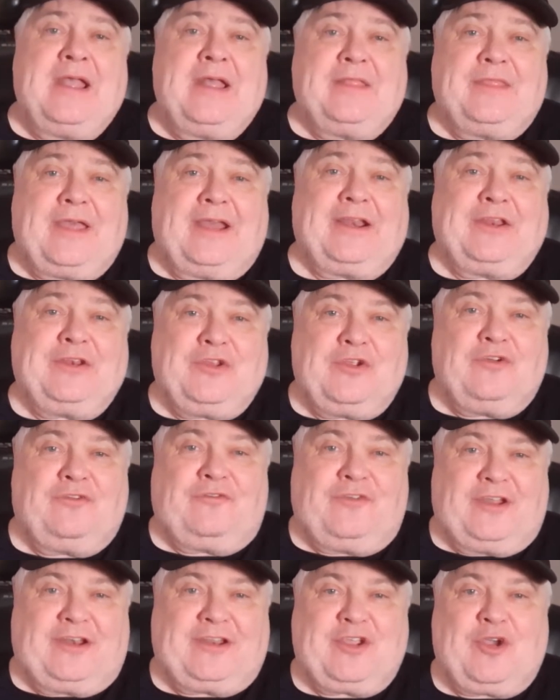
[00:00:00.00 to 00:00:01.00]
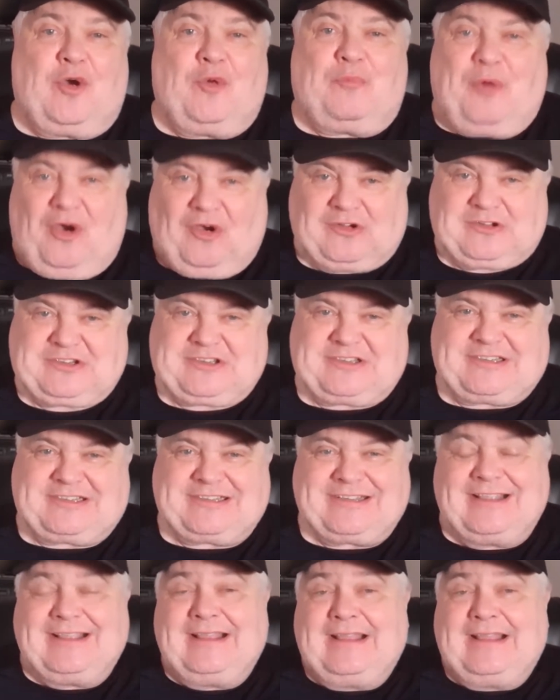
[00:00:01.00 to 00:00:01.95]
that a new video posts.